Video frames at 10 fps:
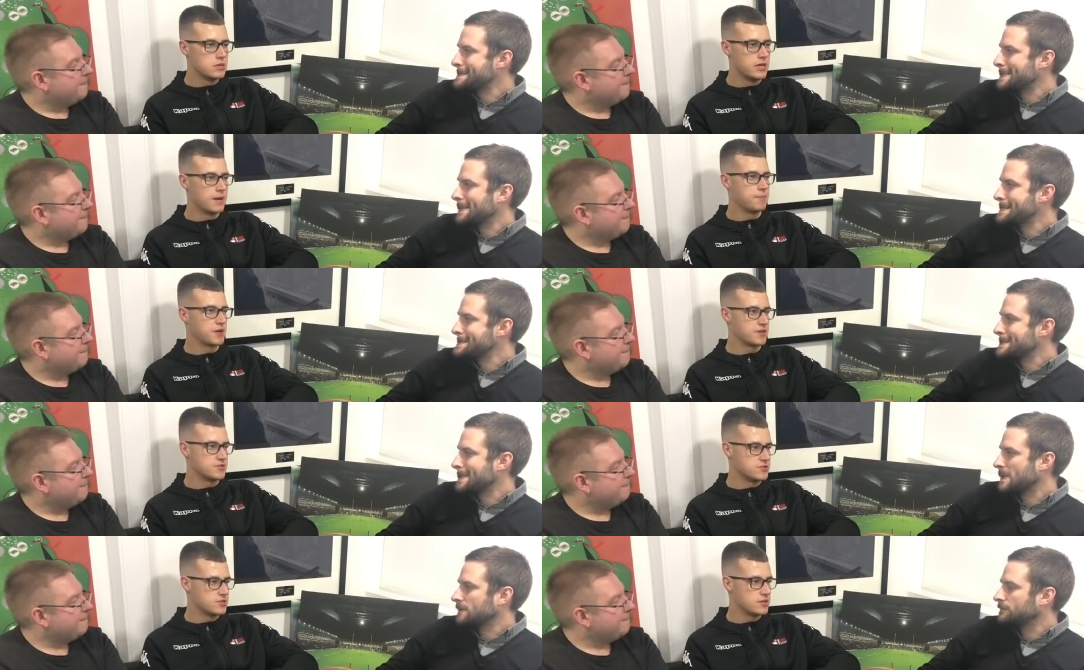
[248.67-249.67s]
Speaker 1: Yeah,
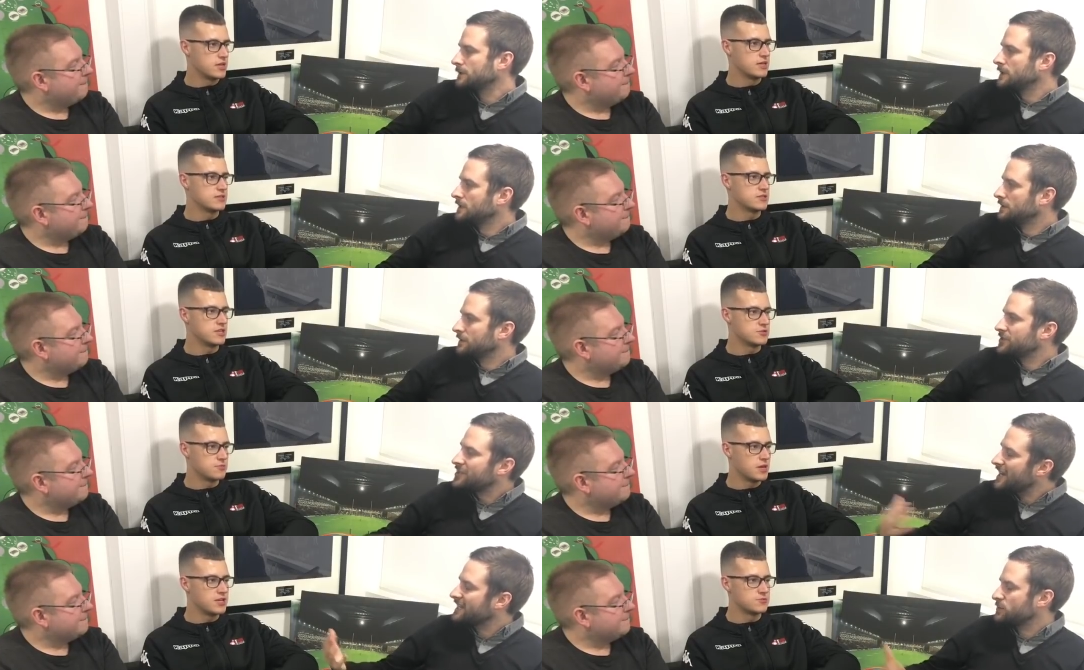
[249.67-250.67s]
because it's because
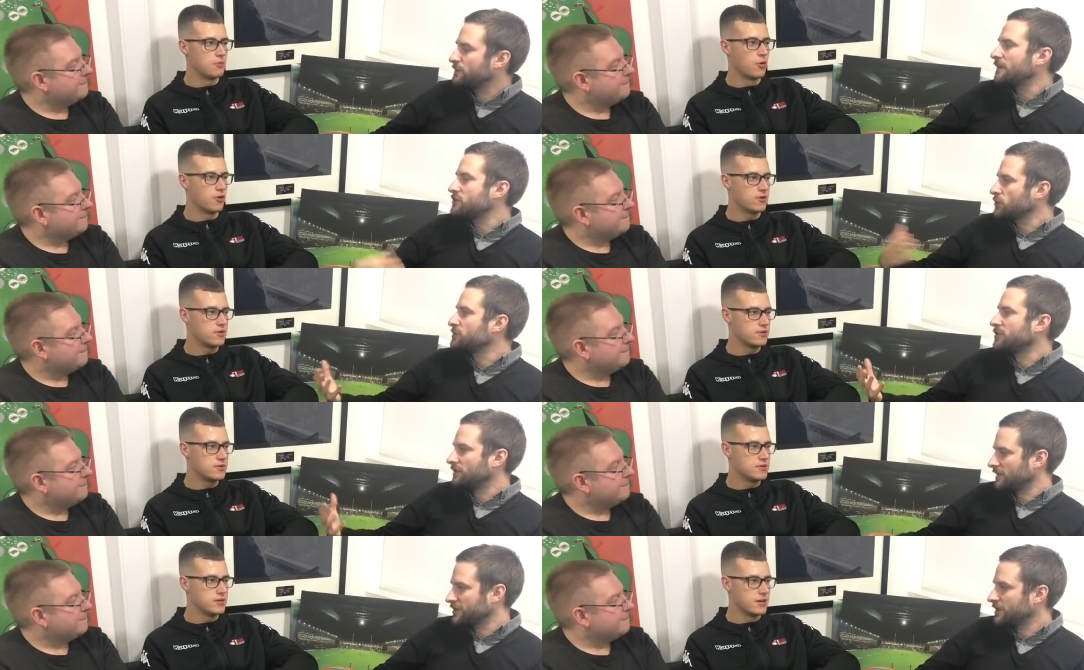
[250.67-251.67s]
Saints was very
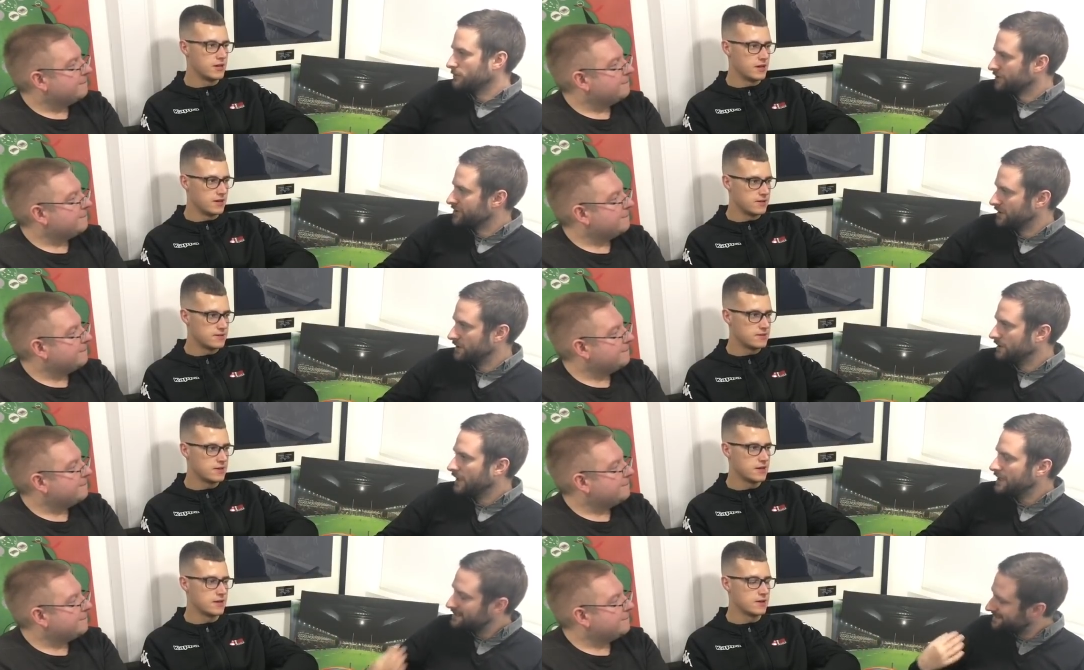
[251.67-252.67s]
subdued last yeah, year, wasn't it?
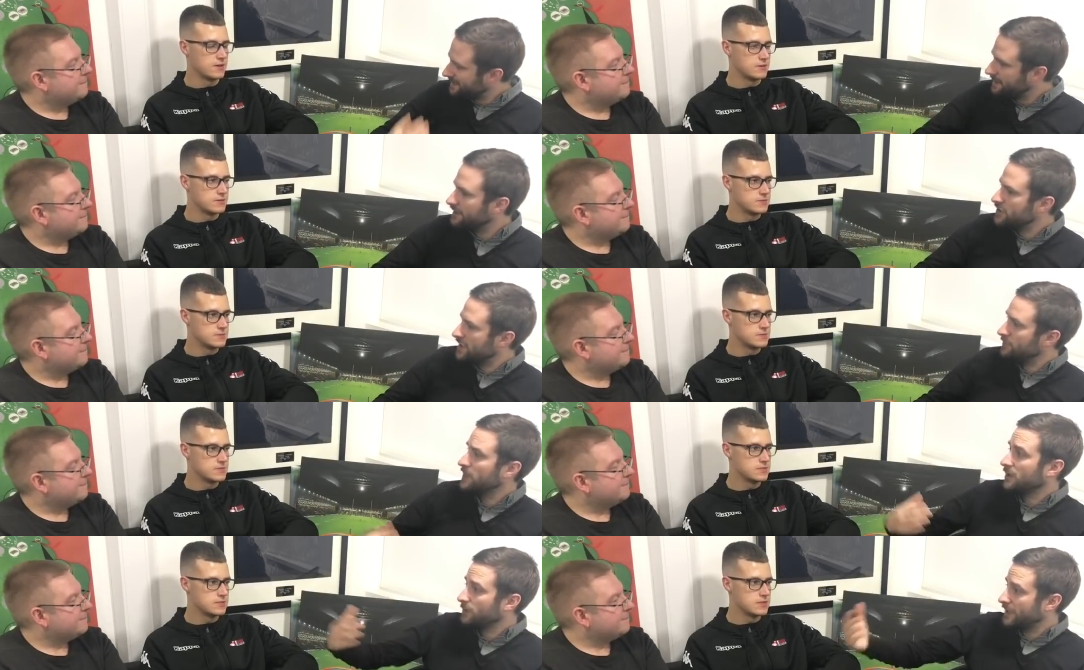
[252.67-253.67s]
And yeah. it's still an
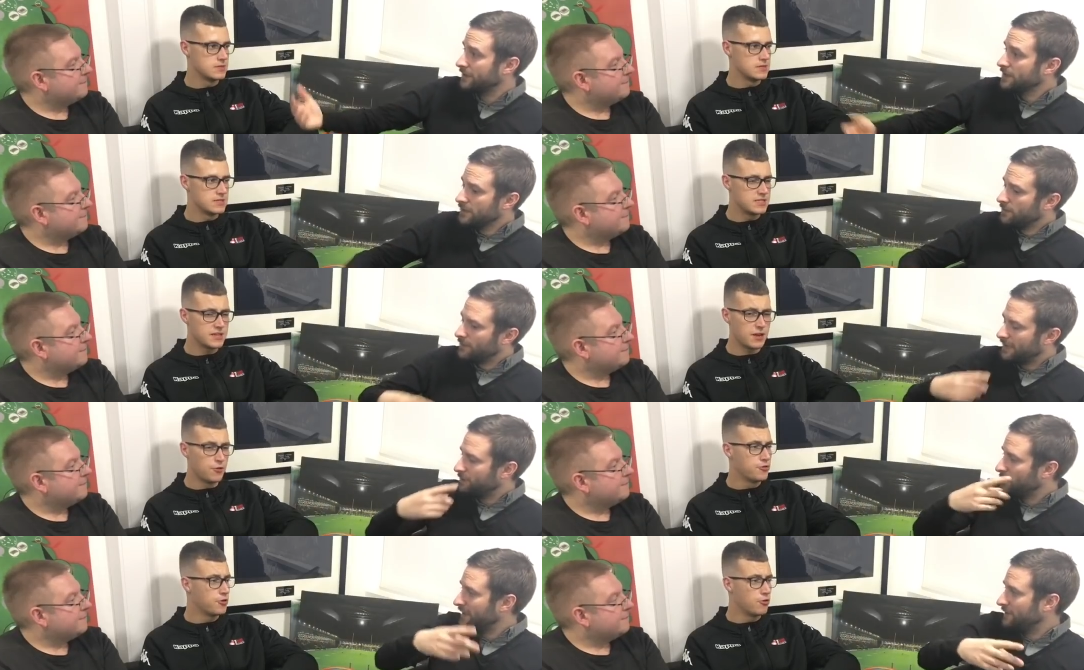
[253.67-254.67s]
achievement. You know, we had still we had
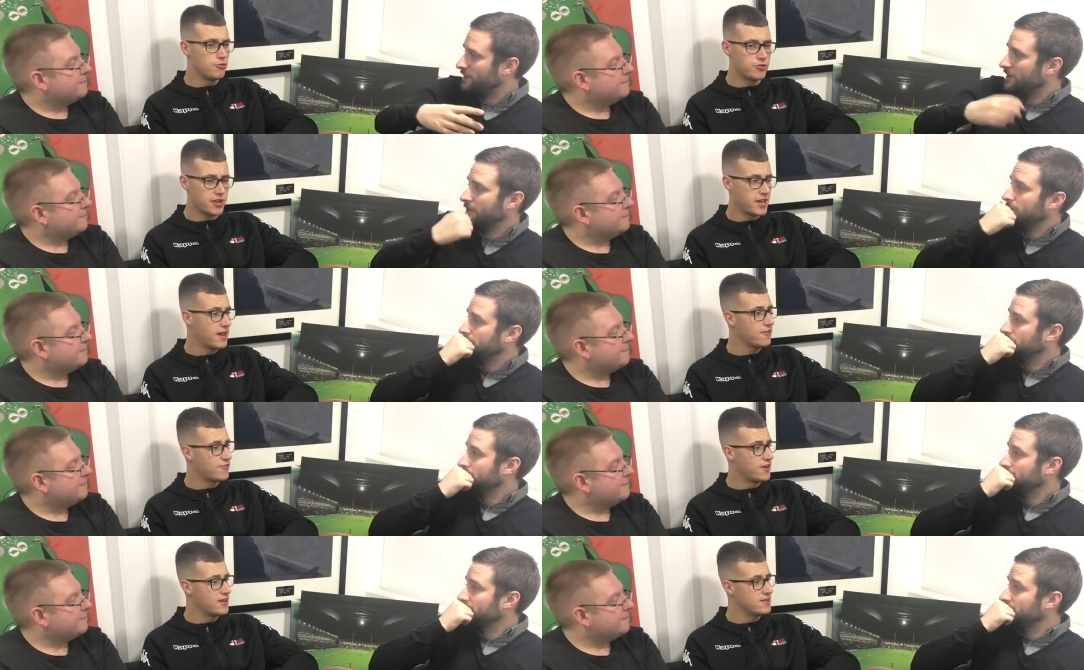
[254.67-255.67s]
Speaker 2: hundred k
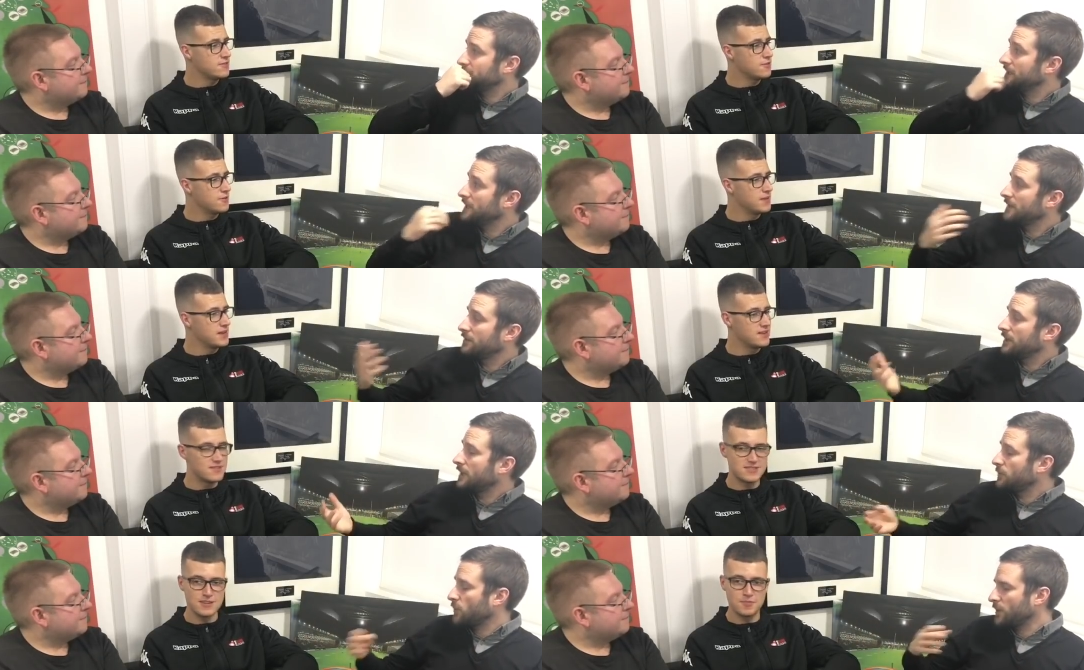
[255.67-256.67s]
for it. You yeah, know what
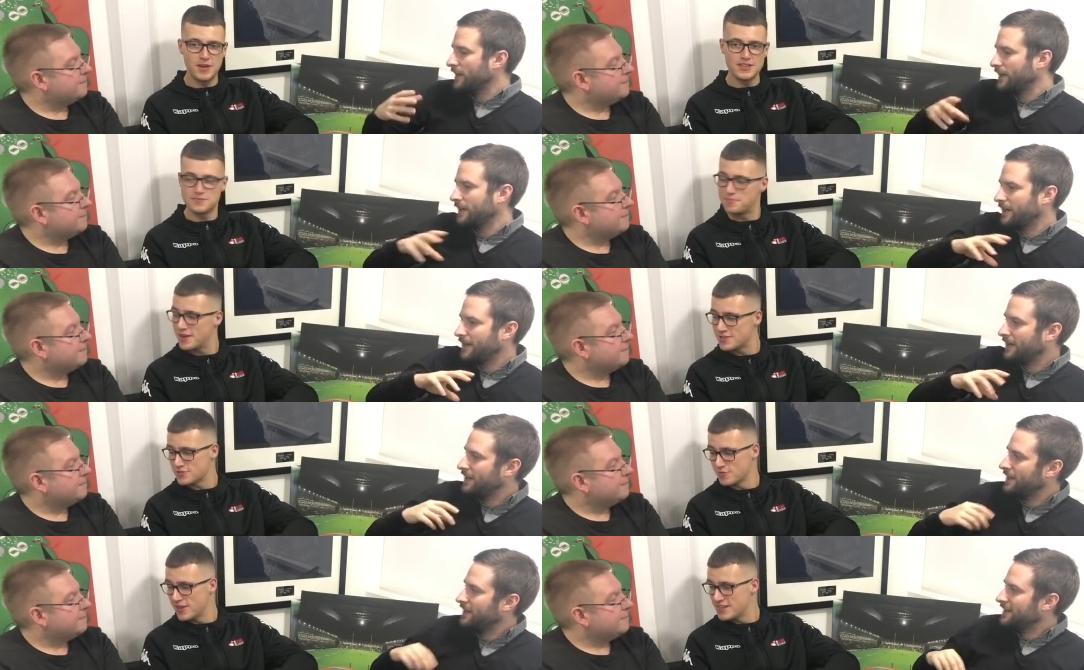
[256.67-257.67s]
and, so and we had Pay
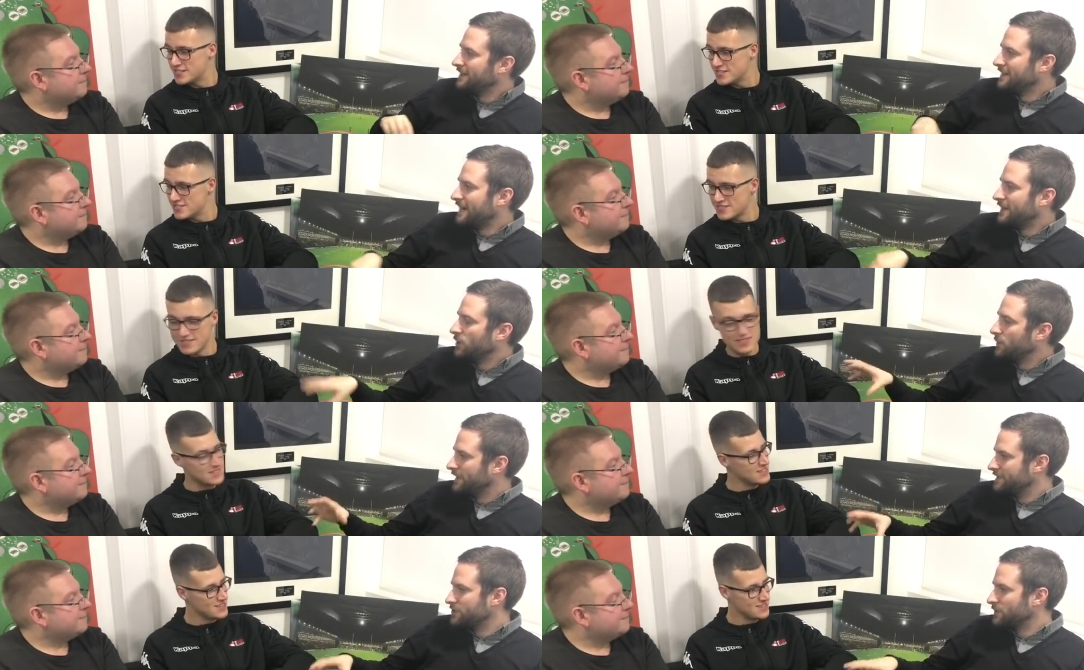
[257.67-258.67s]
some wages.
Speaker 1: I know we
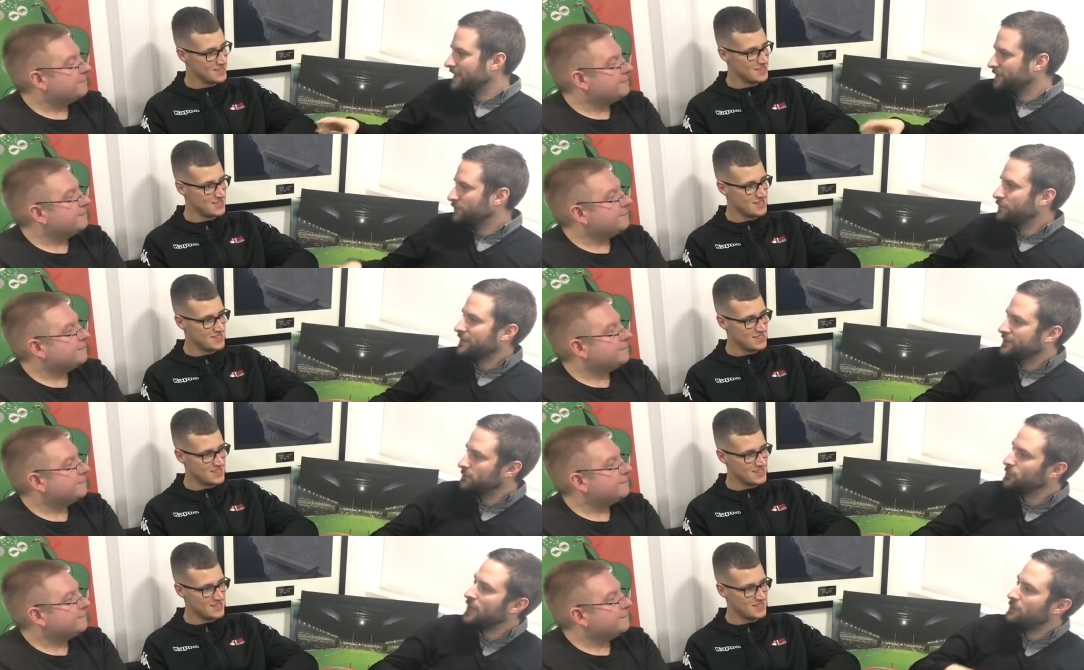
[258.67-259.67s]
had some Casper fans
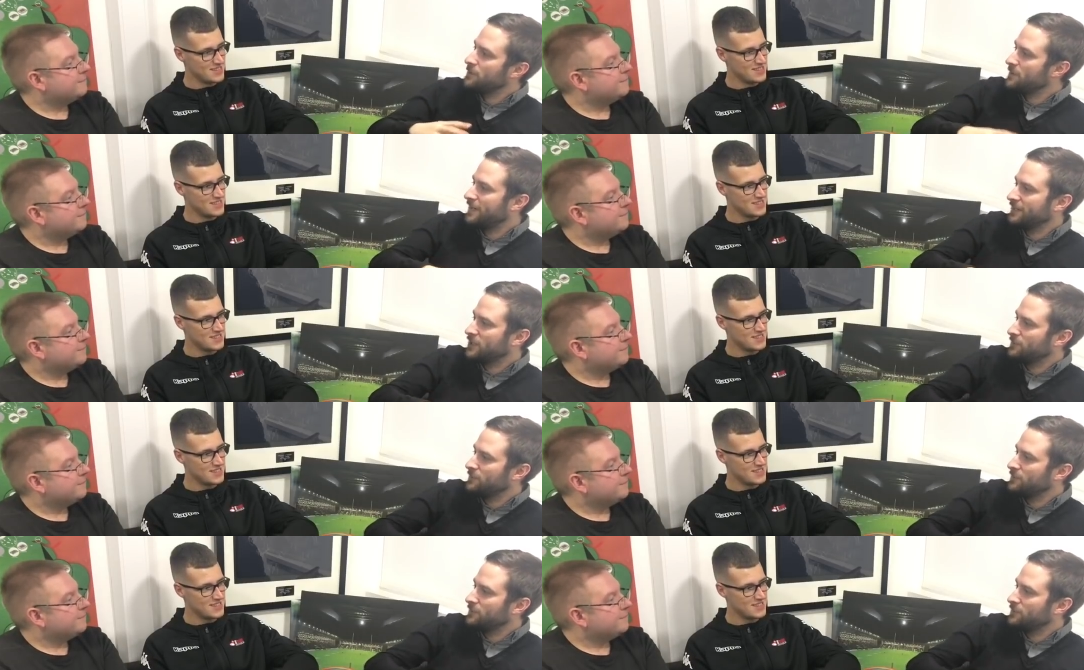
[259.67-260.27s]
who were unhappy with my